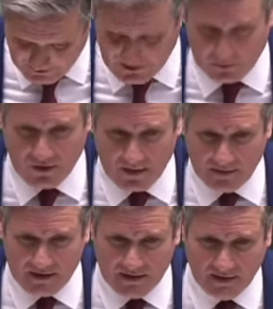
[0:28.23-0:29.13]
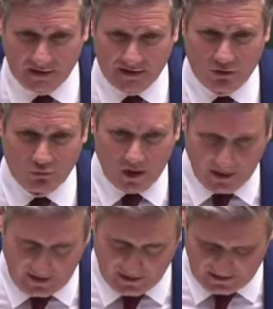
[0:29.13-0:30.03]
Does the Prime Minister think that it's
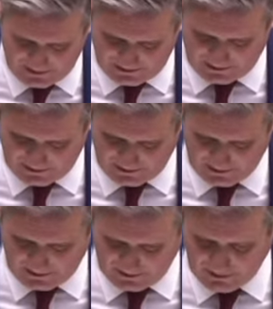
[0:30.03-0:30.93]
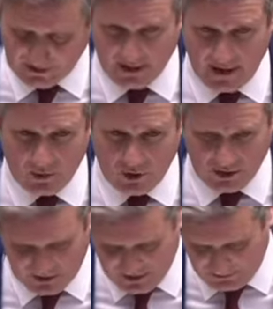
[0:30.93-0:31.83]
right that care workers